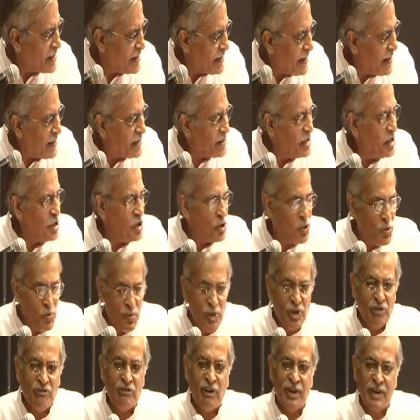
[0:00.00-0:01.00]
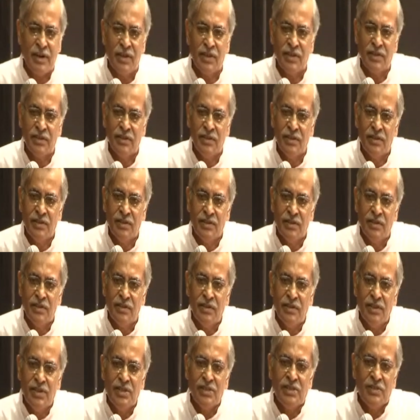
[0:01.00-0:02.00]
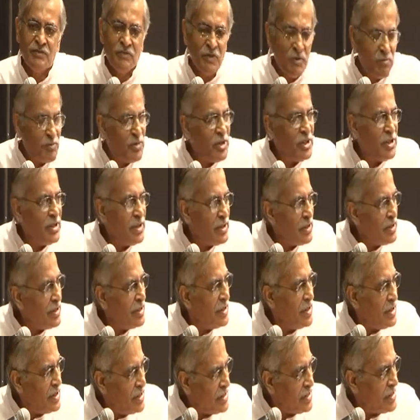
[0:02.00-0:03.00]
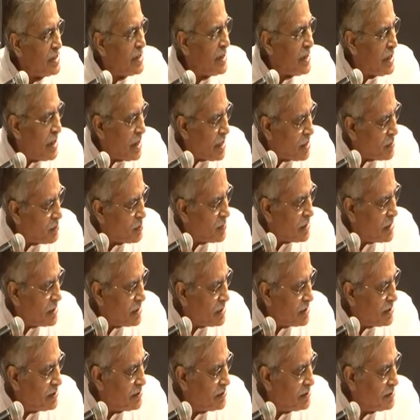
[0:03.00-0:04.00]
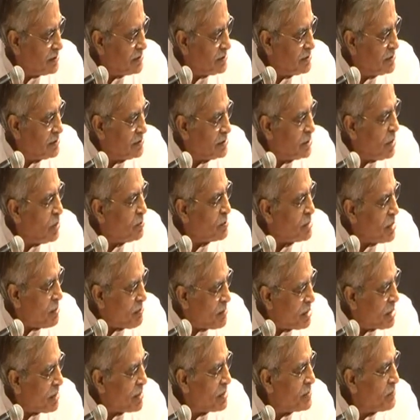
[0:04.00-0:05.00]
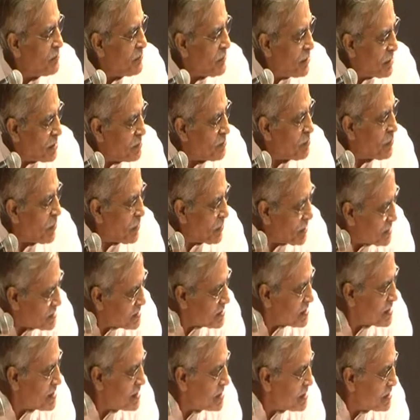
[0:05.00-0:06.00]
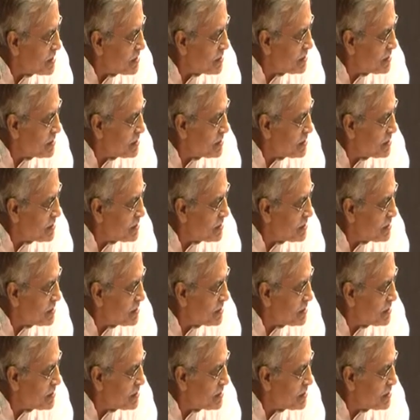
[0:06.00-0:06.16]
that the human right is a weapon in the armor of the American foreign policy?